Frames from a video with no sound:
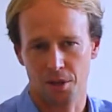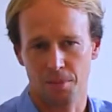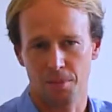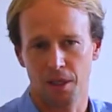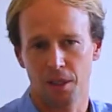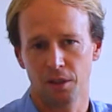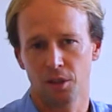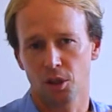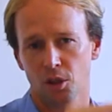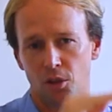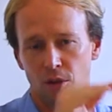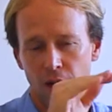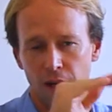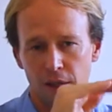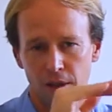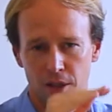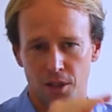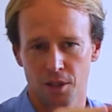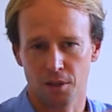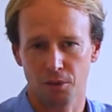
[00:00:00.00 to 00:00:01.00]
I mean, you
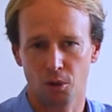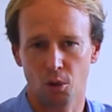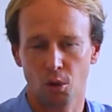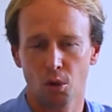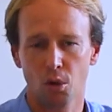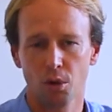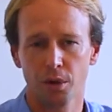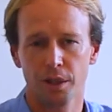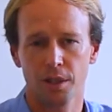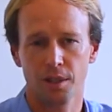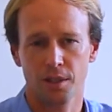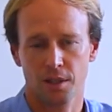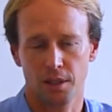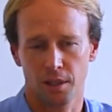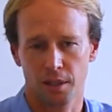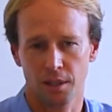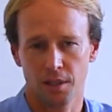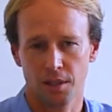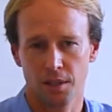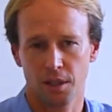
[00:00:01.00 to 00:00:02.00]
create a list of all these
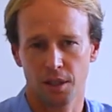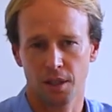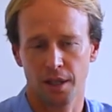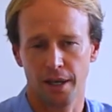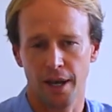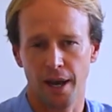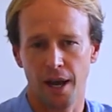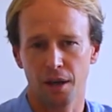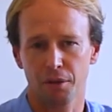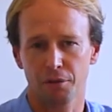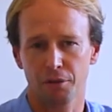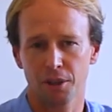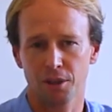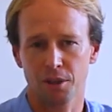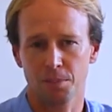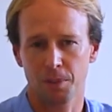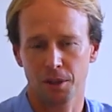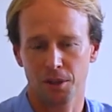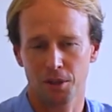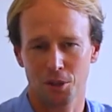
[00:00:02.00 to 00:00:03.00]
things that you get out of
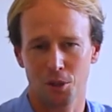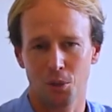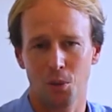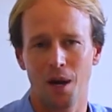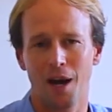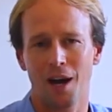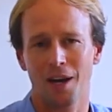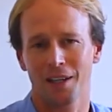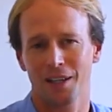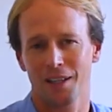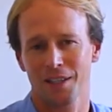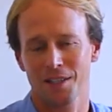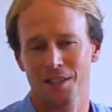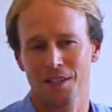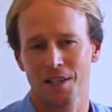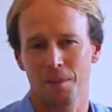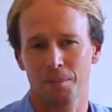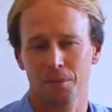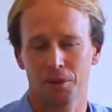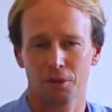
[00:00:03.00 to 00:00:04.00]
it, because you are getting
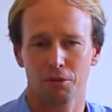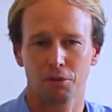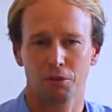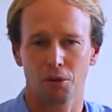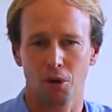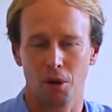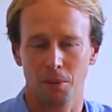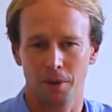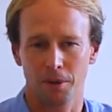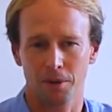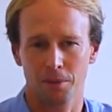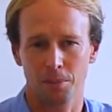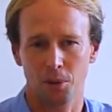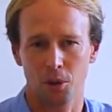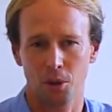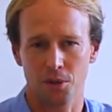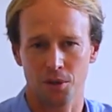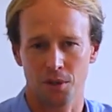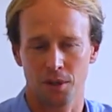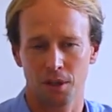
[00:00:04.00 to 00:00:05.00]
something from it,
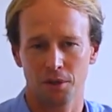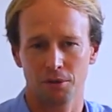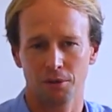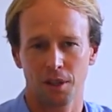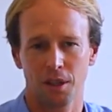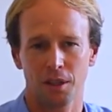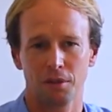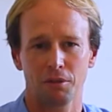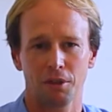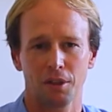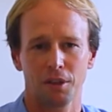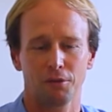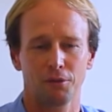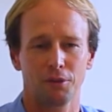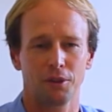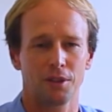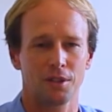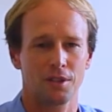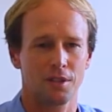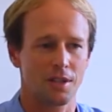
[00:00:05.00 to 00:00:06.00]
positive, even if
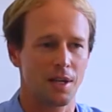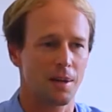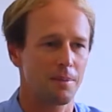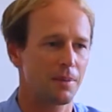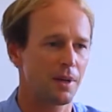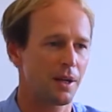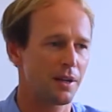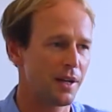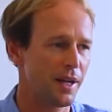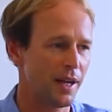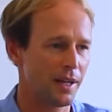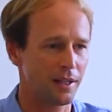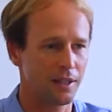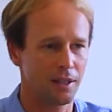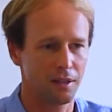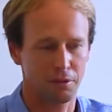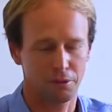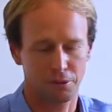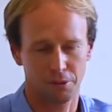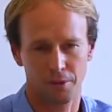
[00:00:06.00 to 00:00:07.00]
it's a
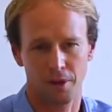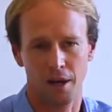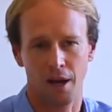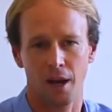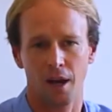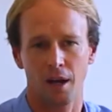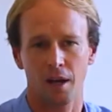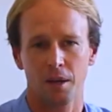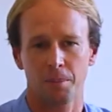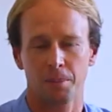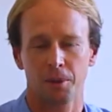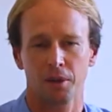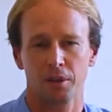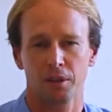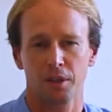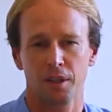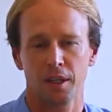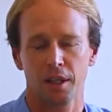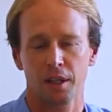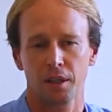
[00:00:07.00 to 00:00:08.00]
negative,
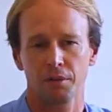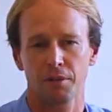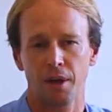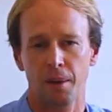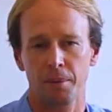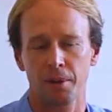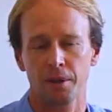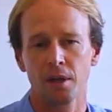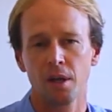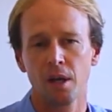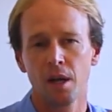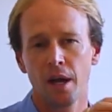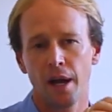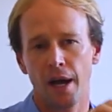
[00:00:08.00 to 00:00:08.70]
appearingly negative habit.